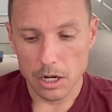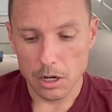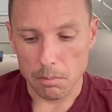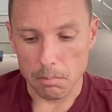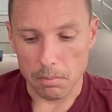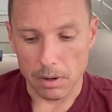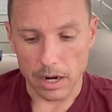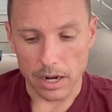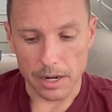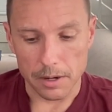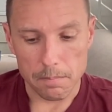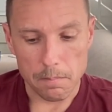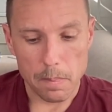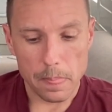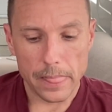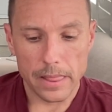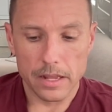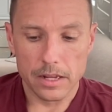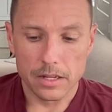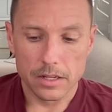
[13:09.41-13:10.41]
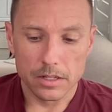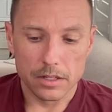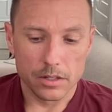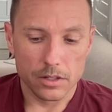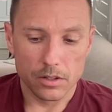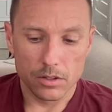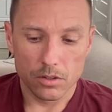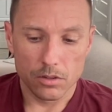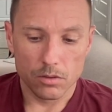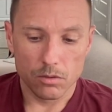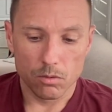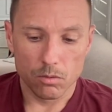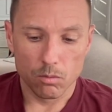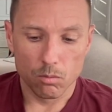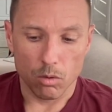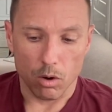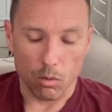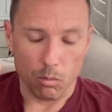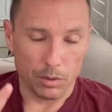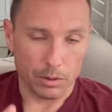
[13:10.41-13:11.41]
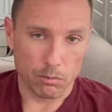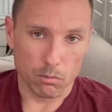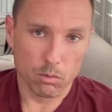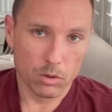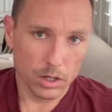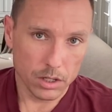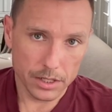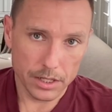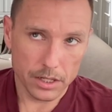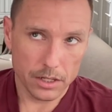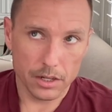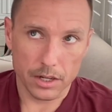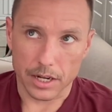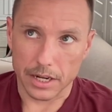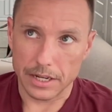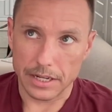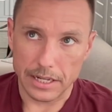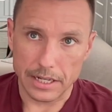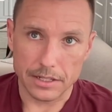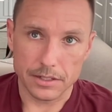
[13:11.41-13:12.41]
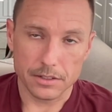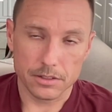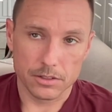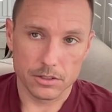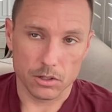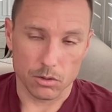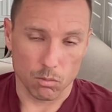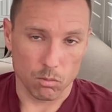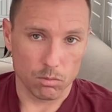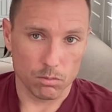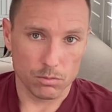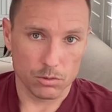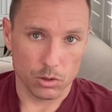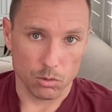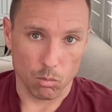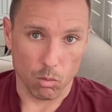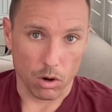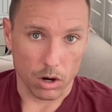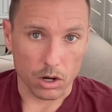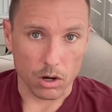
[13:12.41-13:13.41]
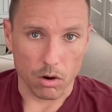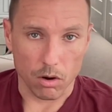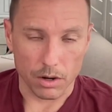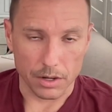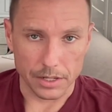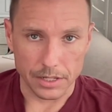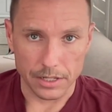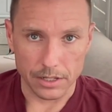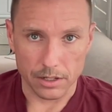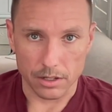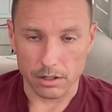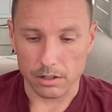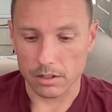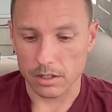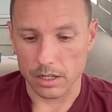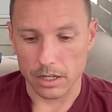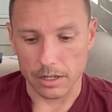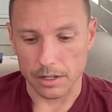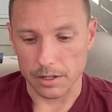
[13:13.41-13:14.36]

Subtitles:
But what we really going to need to work on here